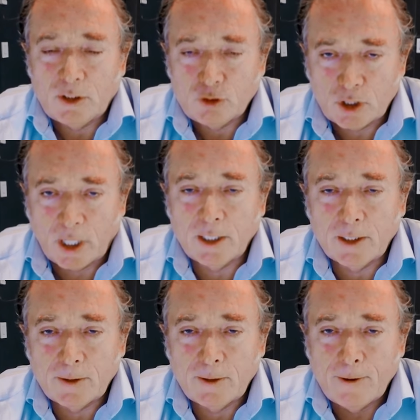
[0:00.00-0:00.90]
in
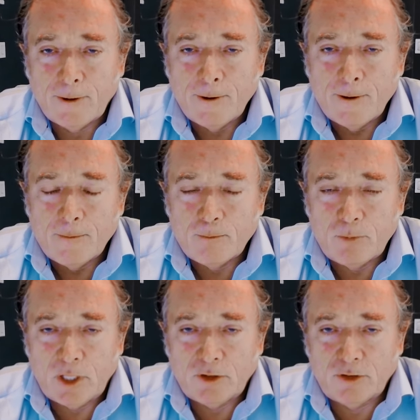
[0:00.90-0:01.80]
China,
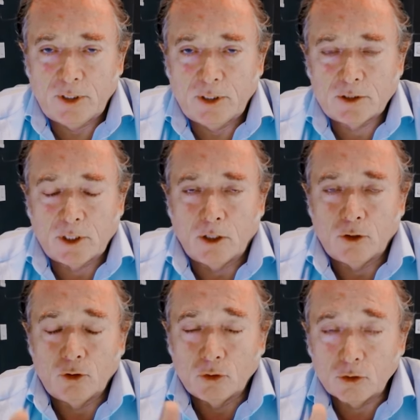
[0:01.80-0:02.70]
that things
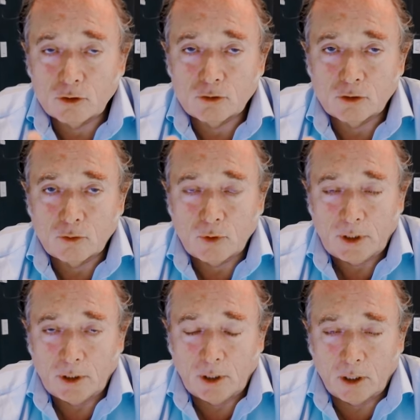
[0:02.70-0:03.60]
are not
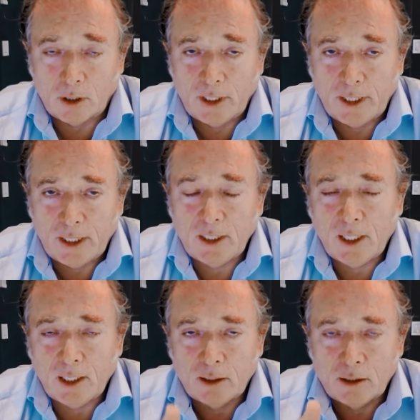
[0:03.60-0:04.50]
growing, are in
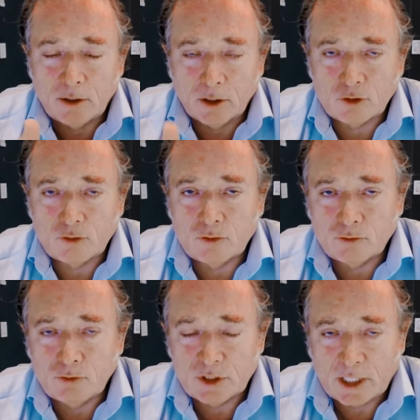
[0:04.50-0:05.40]
an industrial
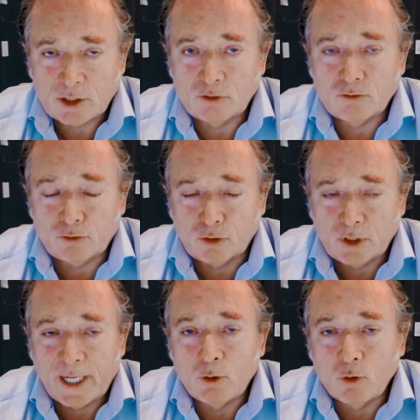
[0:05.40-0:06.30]
recession for
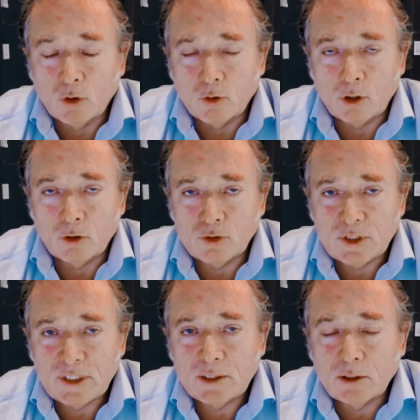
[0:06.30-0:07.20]
now going on
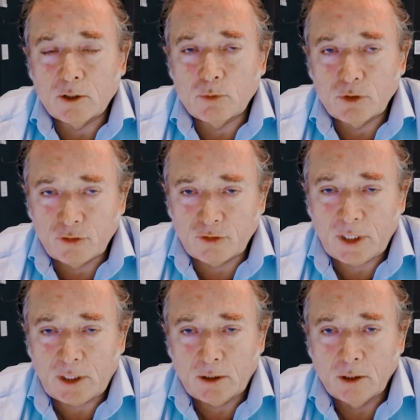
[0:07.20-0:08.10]
year number
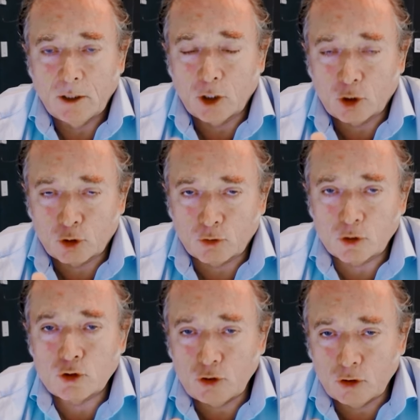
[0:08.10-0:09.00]
three
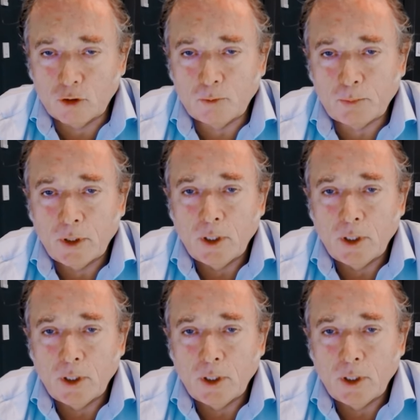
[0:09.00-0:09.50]
across Europe,